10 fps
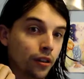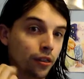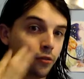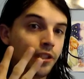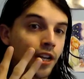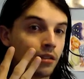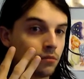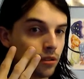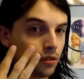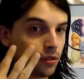3 times
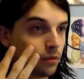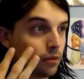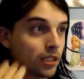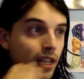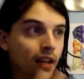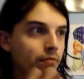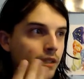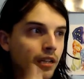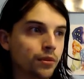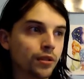because I haven't been
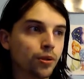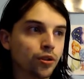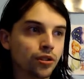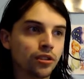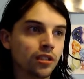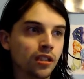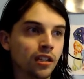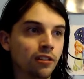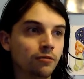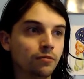able to purchase it, and
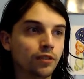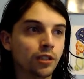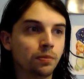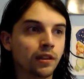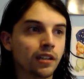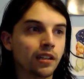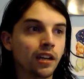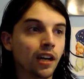I've just been like,